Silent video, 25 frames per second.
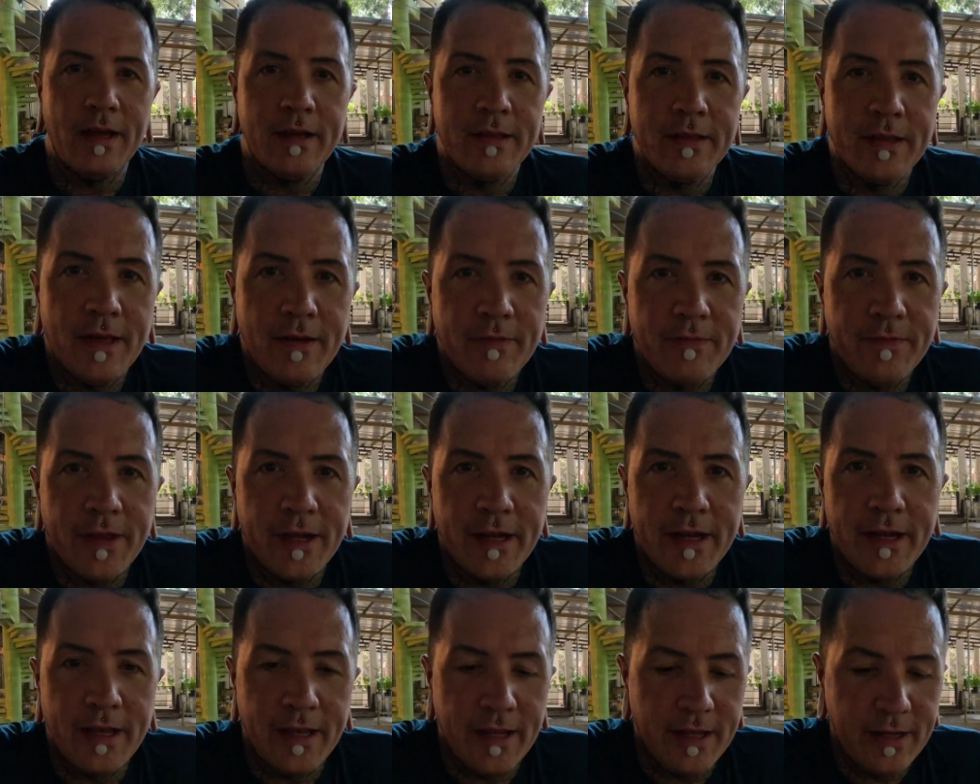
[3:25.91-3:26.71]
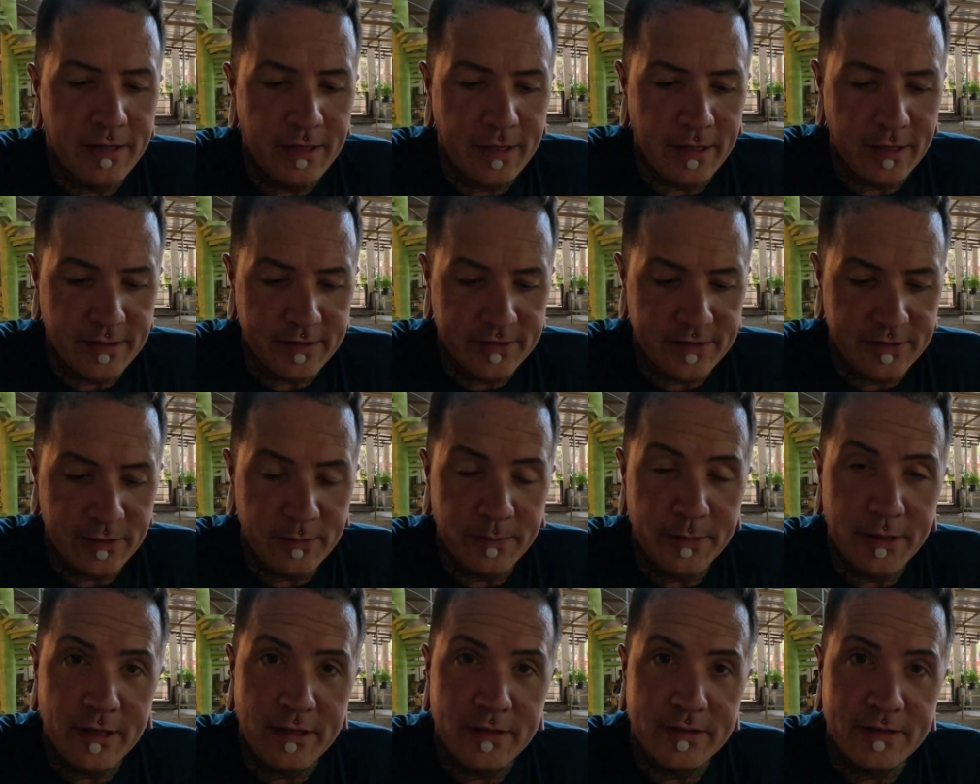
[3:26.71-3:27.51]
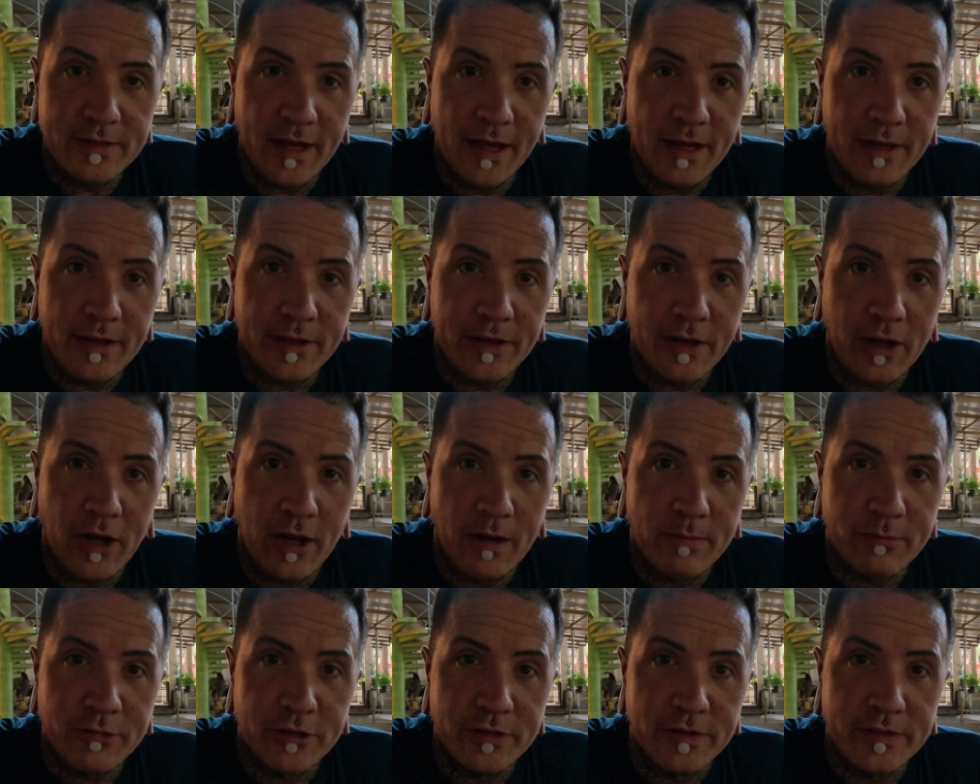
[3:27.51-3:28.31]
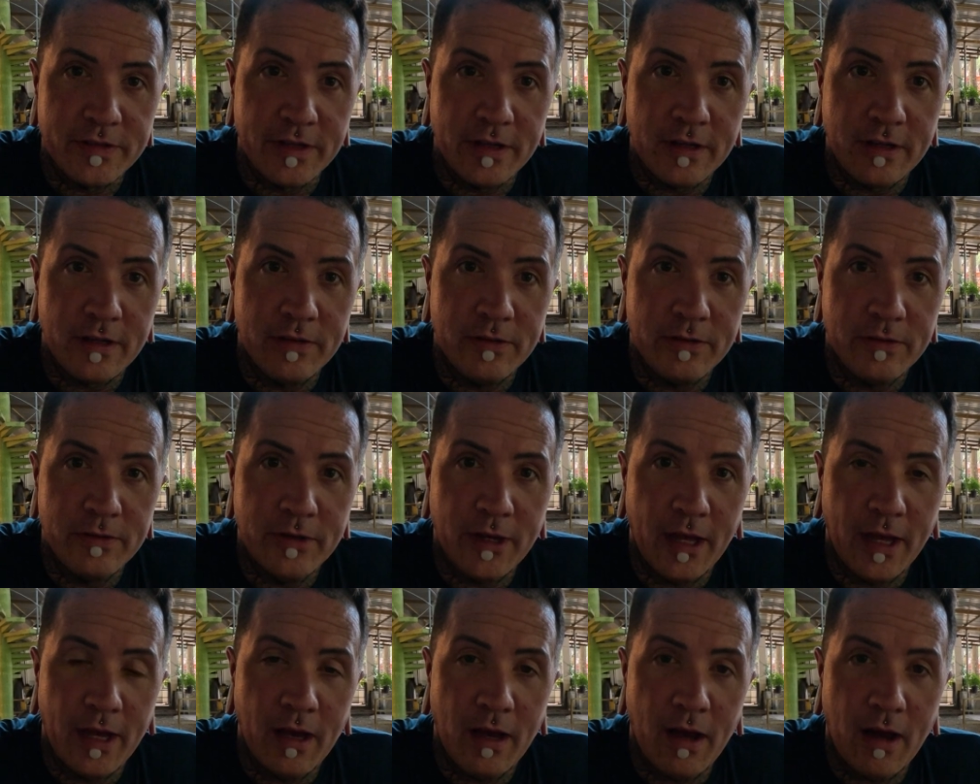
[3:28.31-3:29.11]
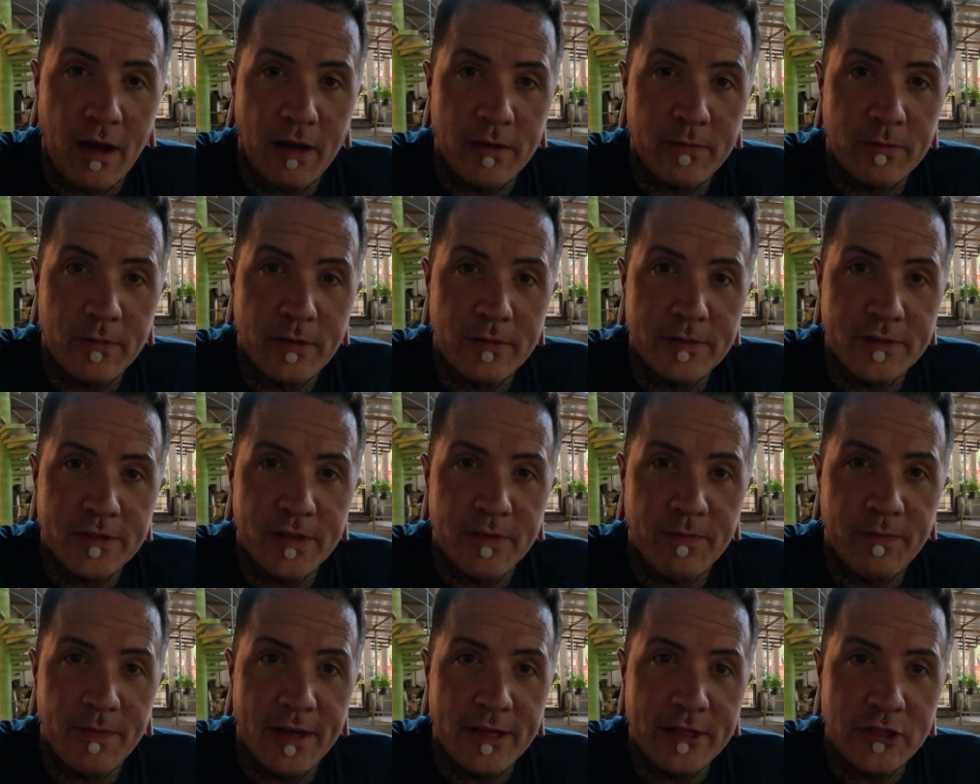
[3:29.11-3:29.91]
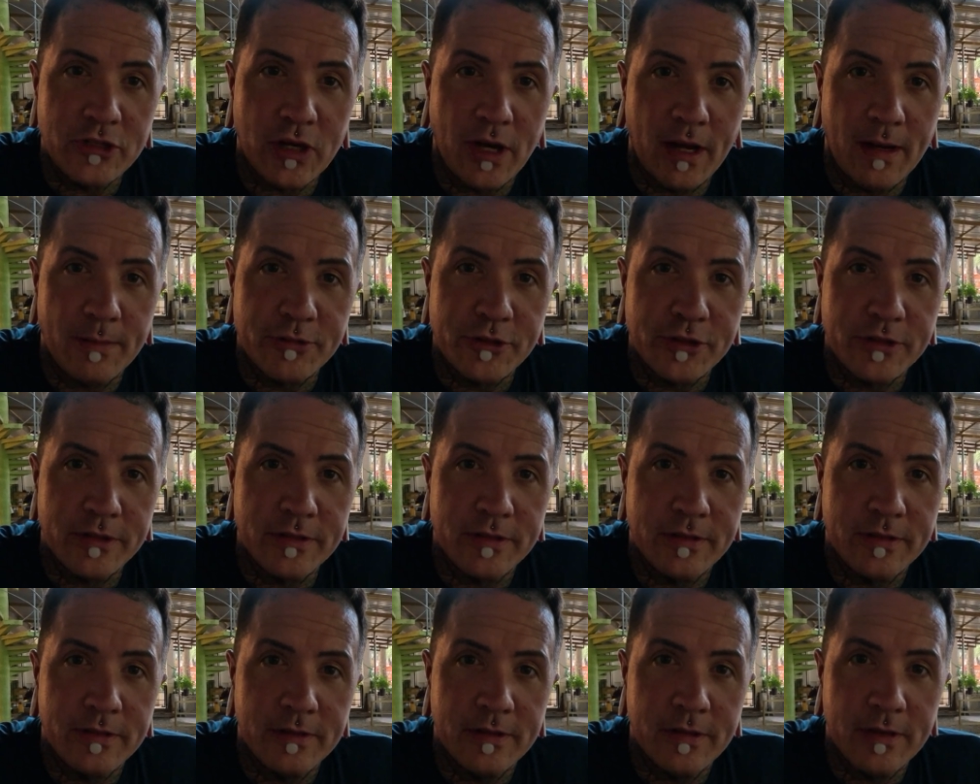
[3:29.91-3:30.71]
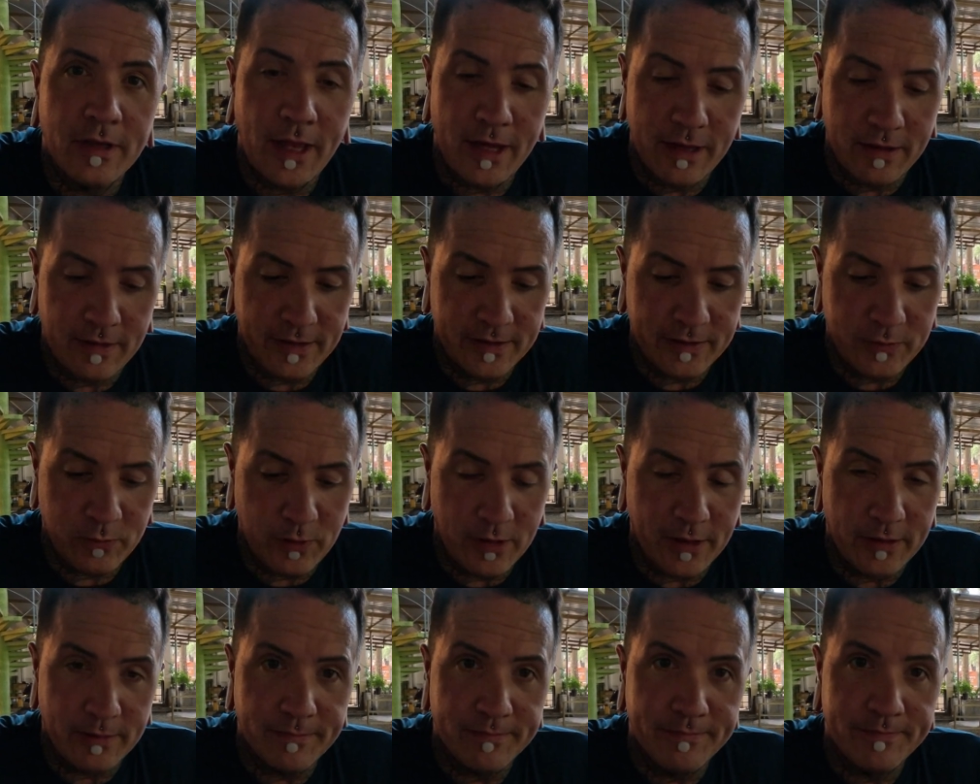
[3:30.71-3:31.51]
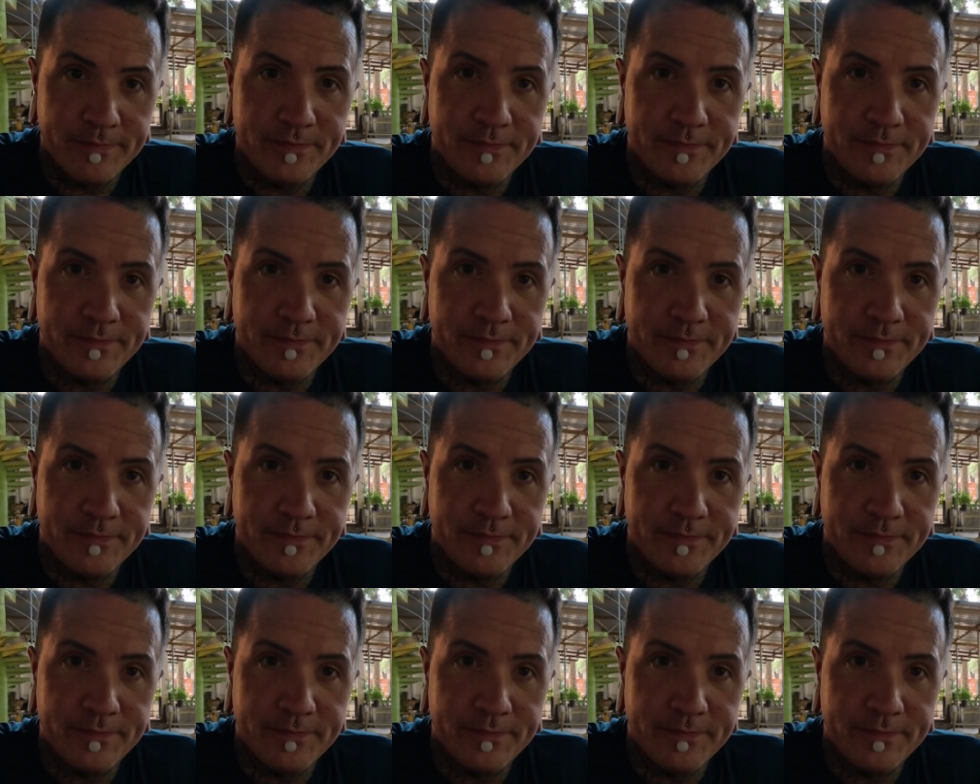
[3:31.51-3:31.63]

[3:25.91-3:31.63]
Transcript: I love that in India, so many salad options include a hot roasted veg option like this one.